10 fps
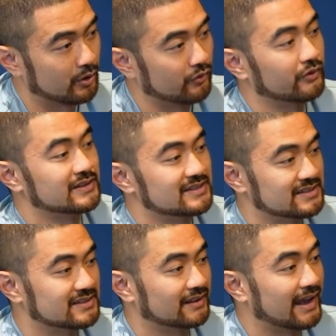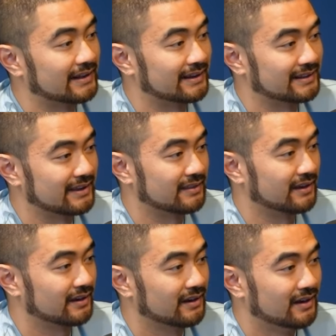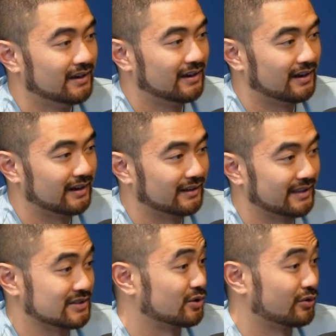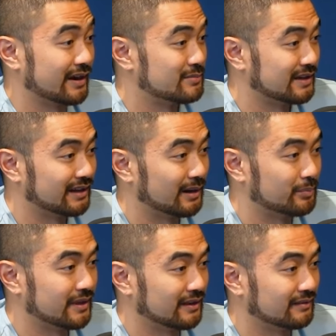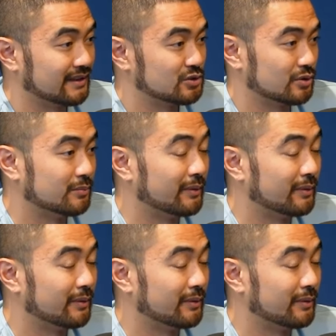over in Cincinnati. And I think that's a great meetup. They do it